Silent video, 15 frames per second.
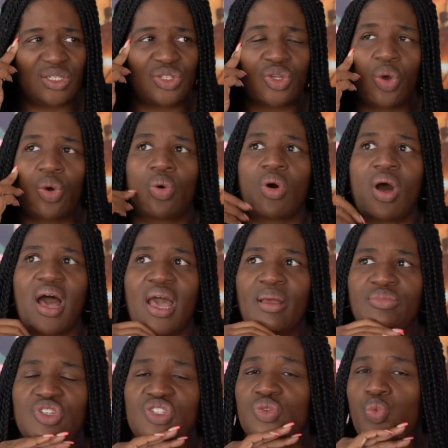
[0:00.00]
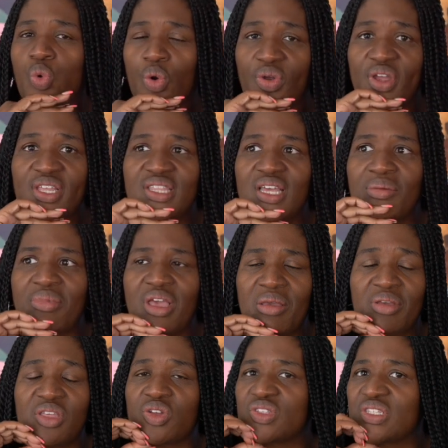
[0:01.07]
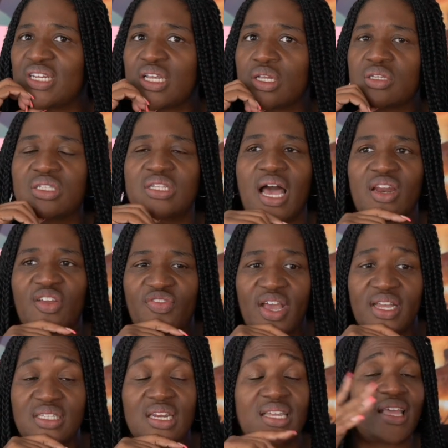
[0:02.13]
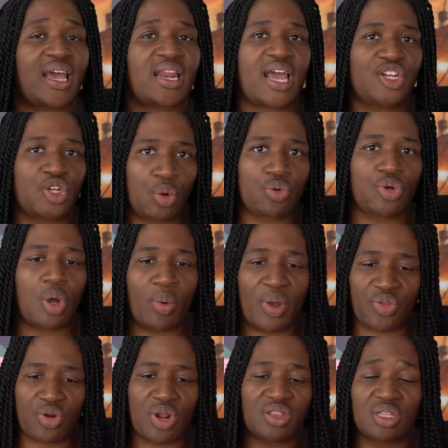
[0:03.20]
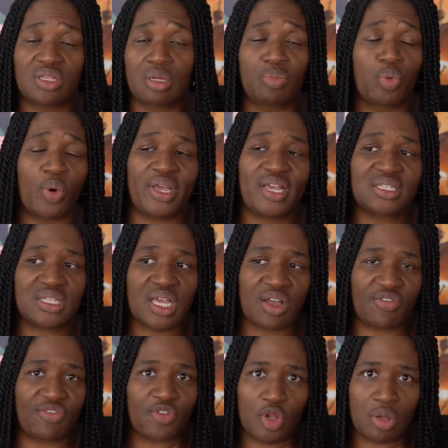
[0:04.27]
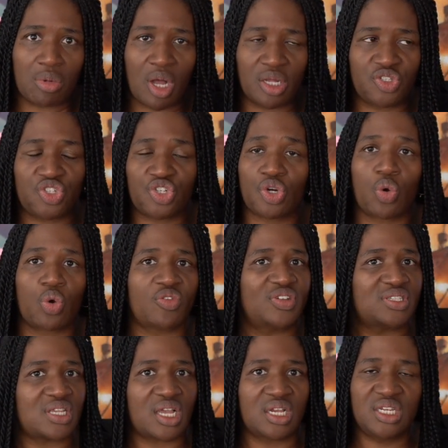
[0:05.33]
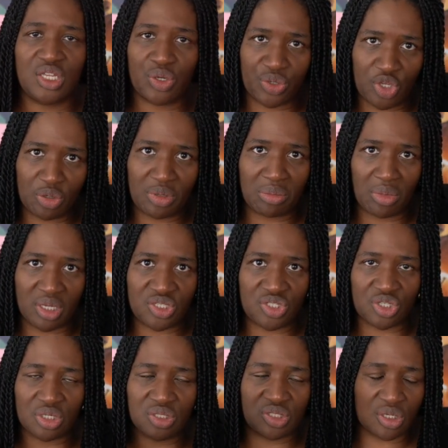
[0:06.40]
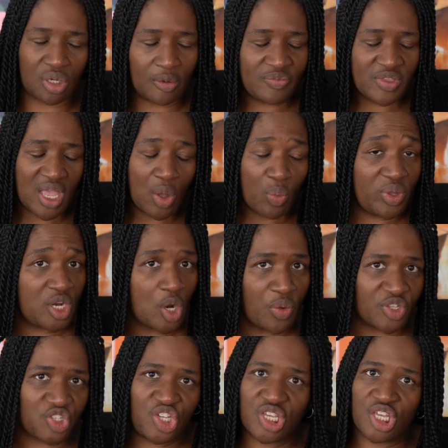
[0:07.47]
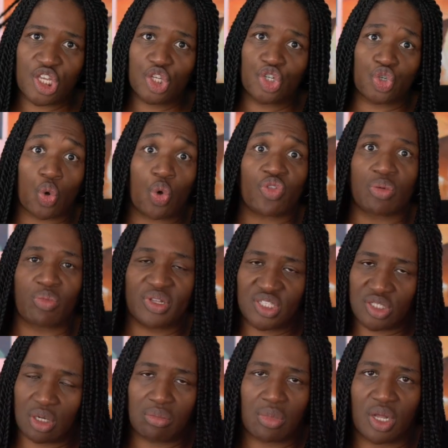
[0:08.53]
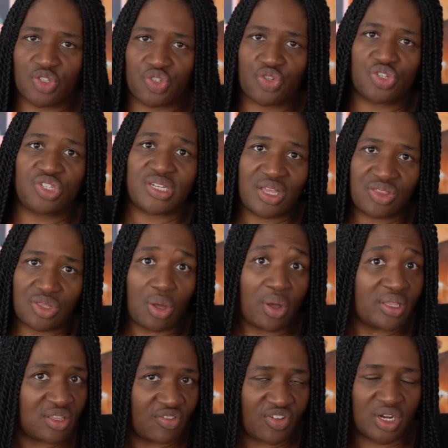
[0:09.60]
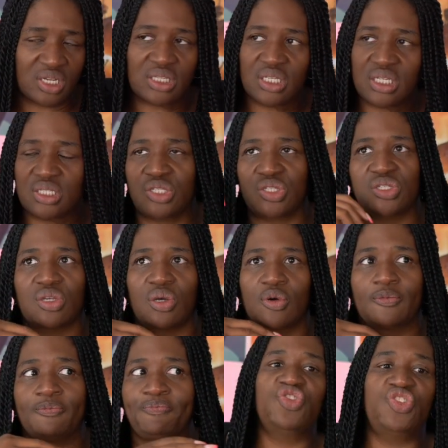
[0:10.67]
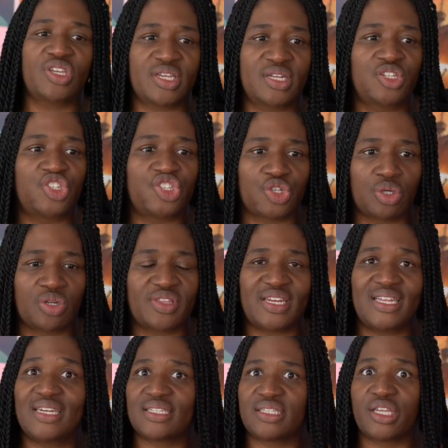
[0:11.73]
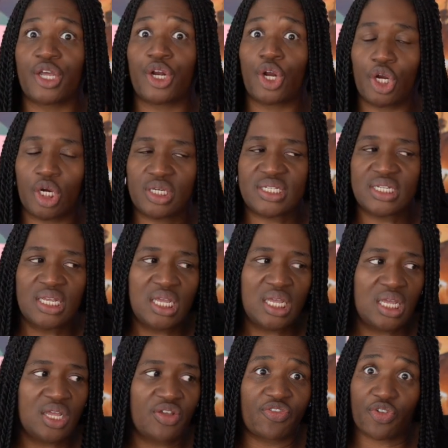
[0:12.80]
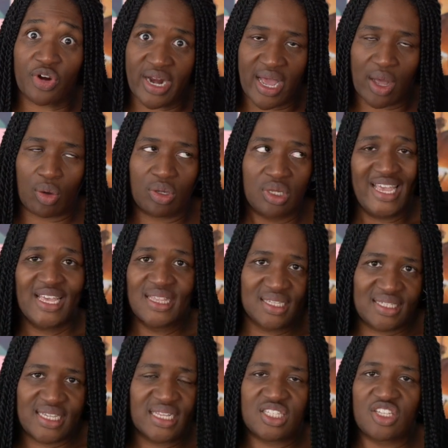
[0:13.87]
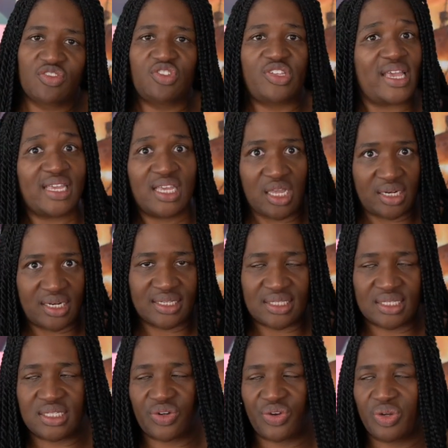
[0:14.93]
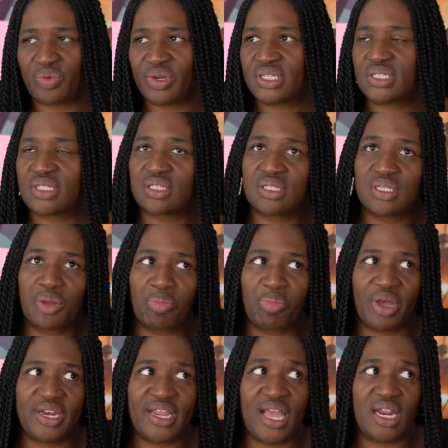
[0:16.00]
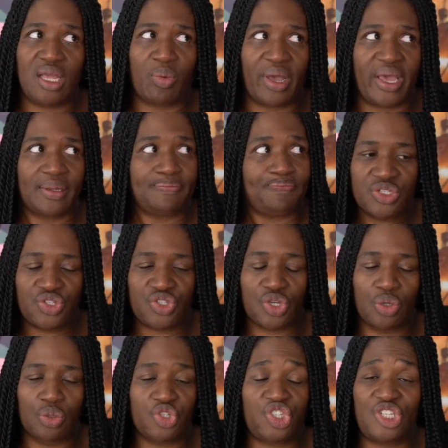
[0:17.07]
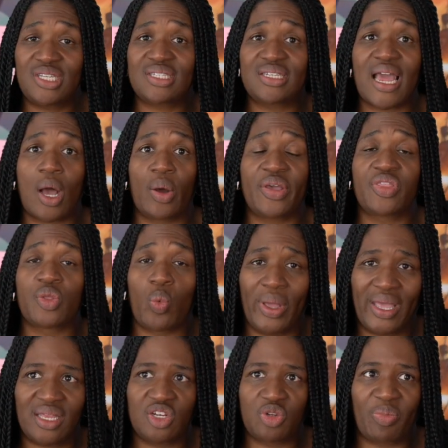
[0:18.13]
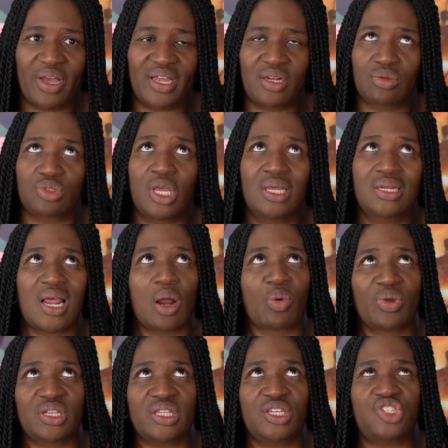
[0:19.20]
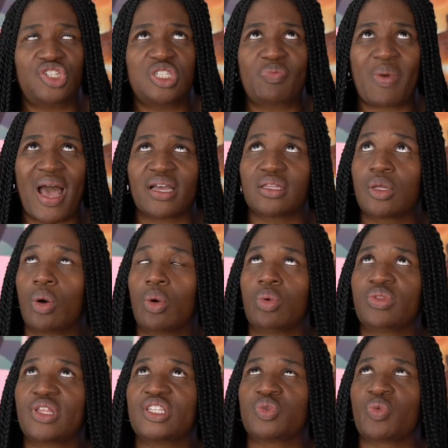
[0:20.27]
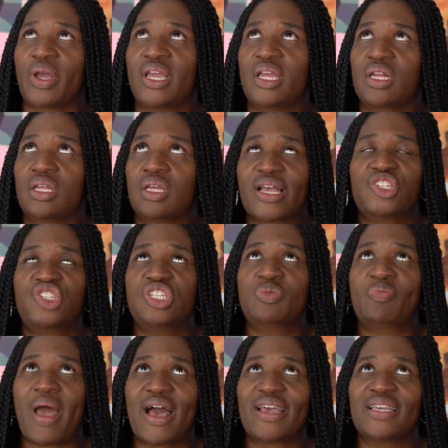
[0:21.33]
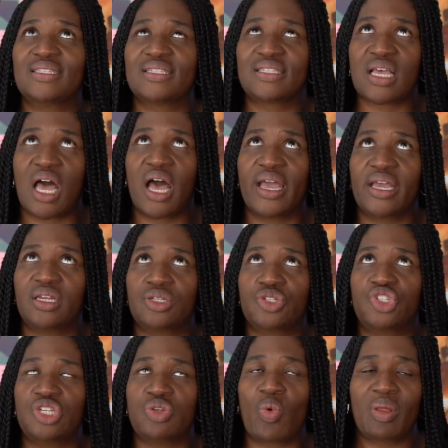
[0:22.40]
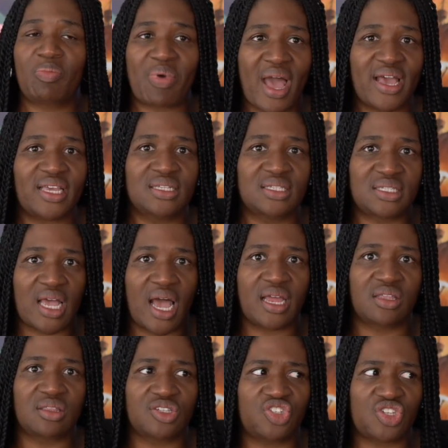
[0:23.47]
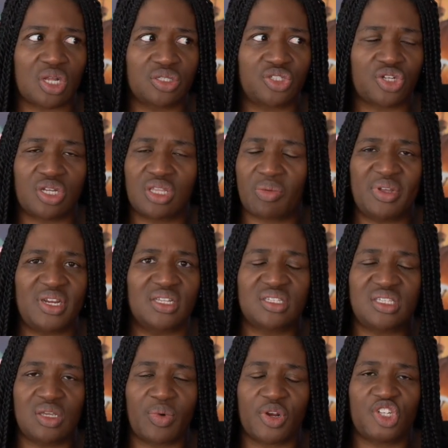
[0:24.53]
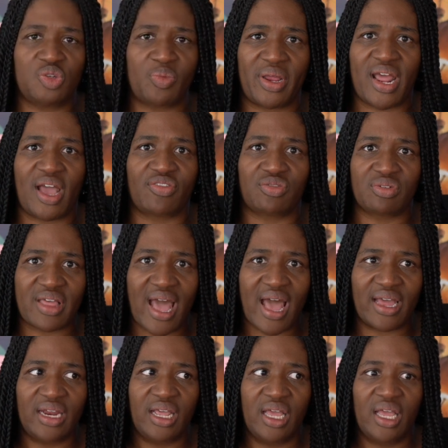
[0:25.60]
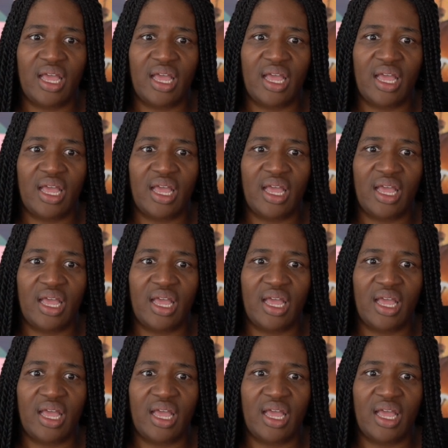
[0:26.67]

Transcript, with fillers: So, I'm just worried that maybe there's an ill side effect. And again, I don't know whether or not the little boy is like a full monster or if he's like a neo human monster. So, we know that she can control them once they're in monster state, though, at the very least. So, she can ensure that he doesn't get hurt for now in the sense of taking unnecessary risks. But anyway, so she's now in the wind, but not really. She's back. No, that's right. Yeah, she's back inside. She went back inside of the shelter and then we didn't see where she went after that.